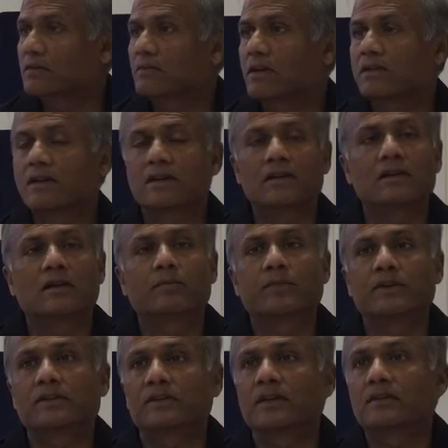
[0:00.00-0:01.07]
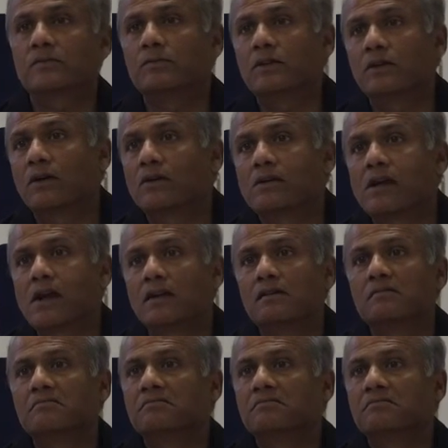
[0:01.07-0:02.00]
whether he appreciates me or not,